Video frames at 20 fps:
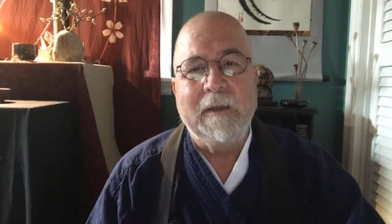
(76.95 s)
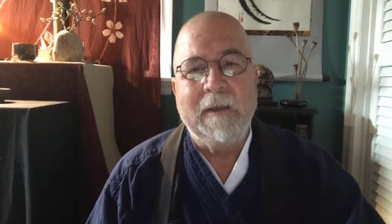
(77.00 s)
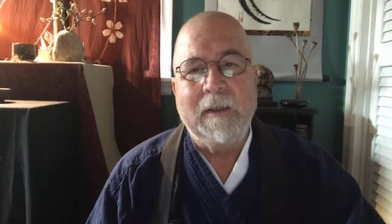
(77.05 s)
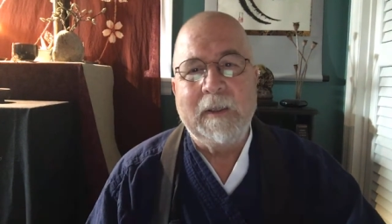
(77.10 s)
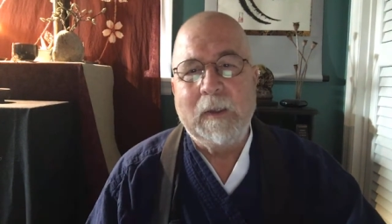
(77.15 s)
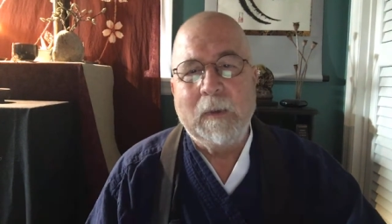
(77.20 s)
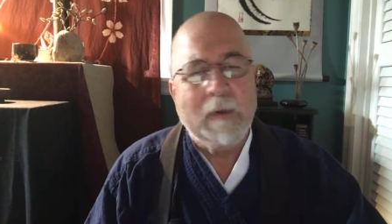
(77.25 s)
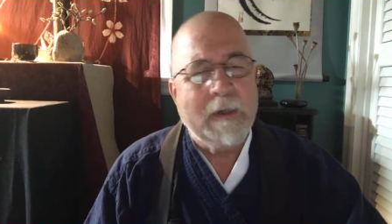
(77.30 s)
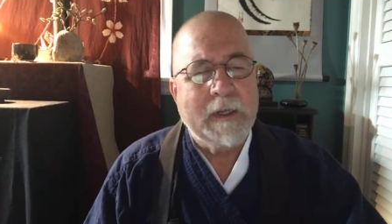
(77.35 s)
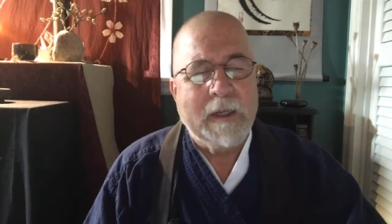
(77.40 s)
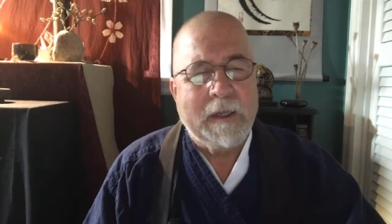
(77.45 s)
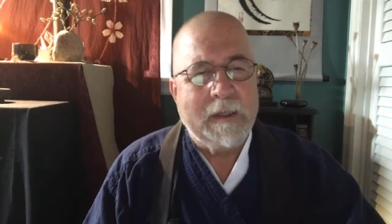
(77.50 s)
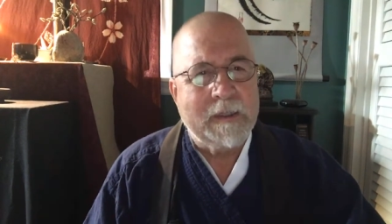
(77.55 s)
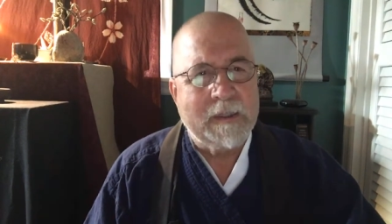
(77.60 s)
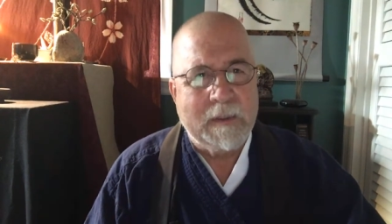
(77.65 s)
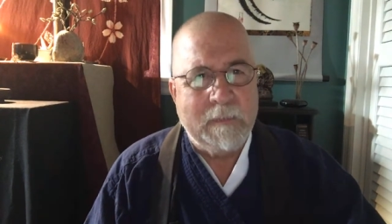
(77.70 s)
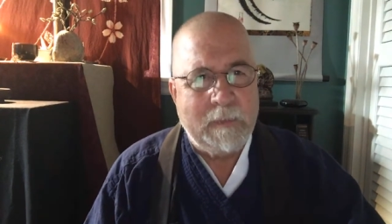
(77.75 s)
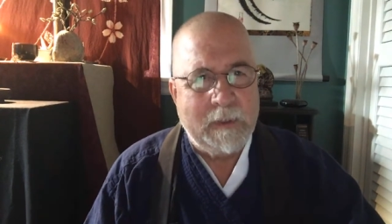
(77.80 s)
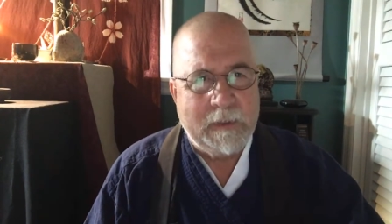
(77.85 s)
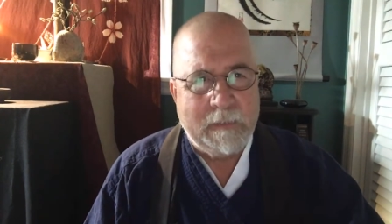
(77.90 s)
You aren't asked
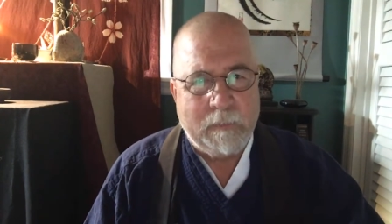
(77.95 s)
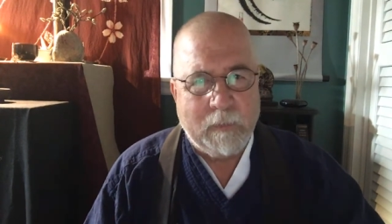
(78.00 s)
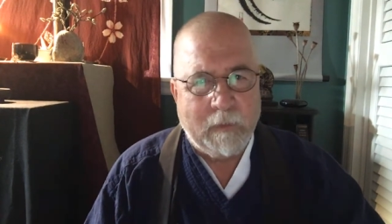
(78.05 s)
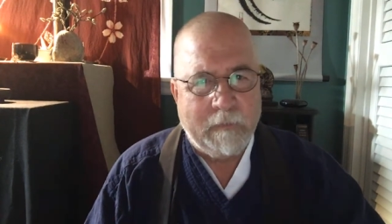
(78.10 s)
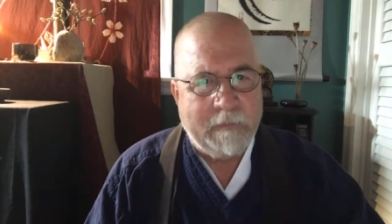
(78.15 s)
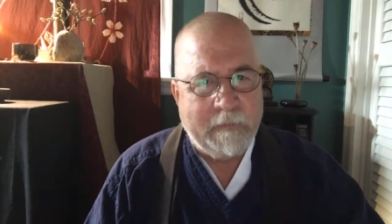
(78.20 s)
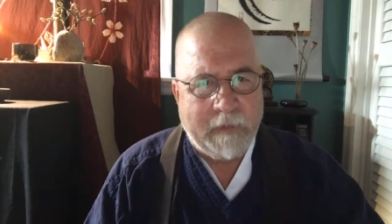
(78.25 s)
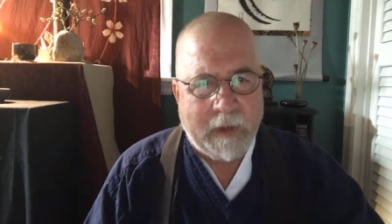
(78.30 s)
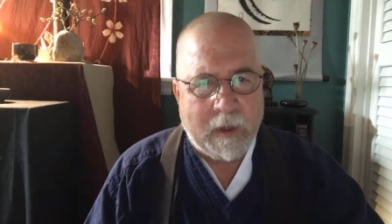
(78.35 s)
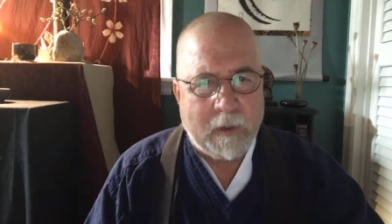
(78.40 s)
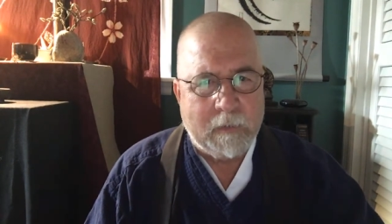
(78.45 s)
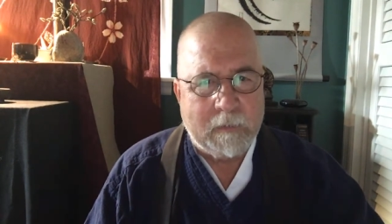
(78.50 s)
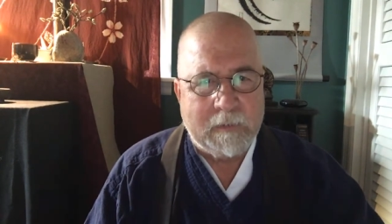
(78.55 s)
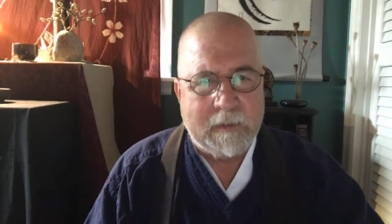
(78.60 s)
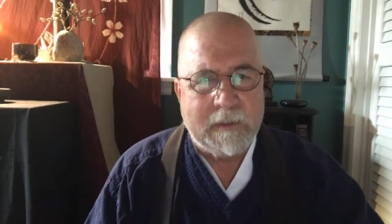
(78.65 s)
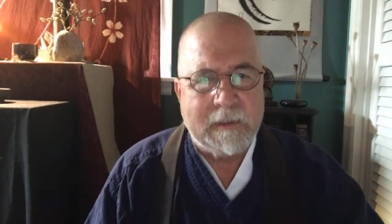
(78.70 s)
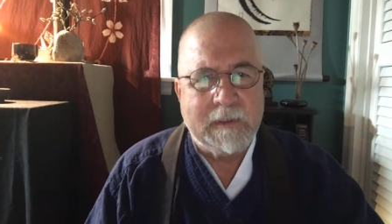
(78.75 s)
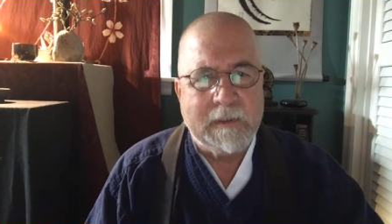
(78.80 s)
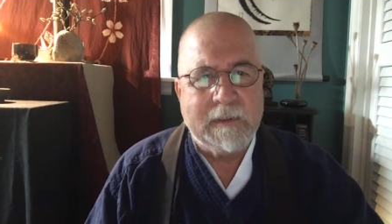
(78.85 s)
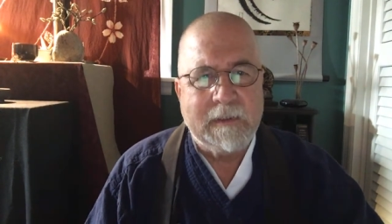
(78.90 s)
to be
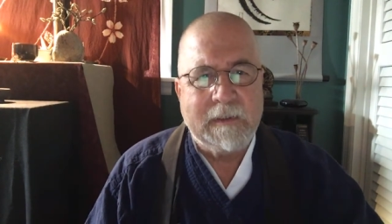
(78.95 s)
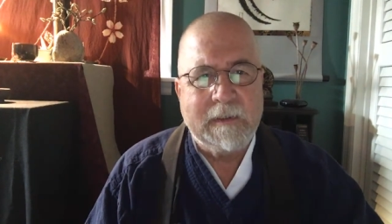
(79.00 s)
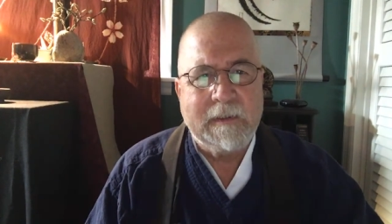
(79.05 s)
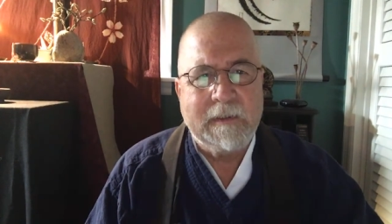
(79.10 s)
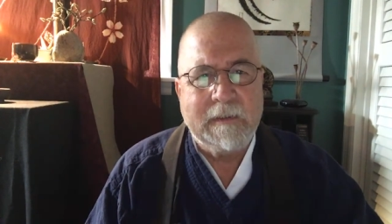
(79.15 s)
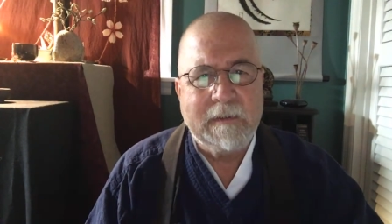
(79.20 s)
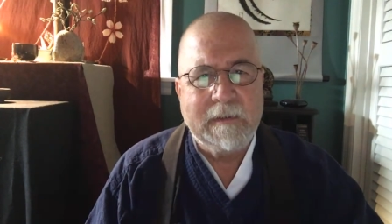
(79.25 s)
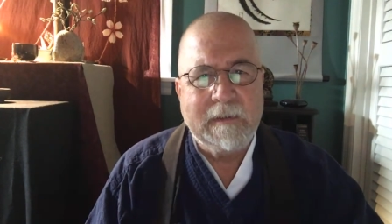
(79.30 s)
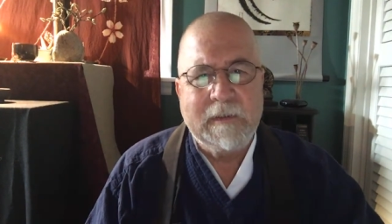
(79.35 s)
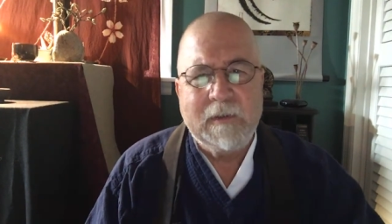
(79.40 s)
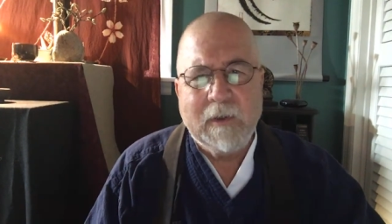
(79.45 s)
profound. The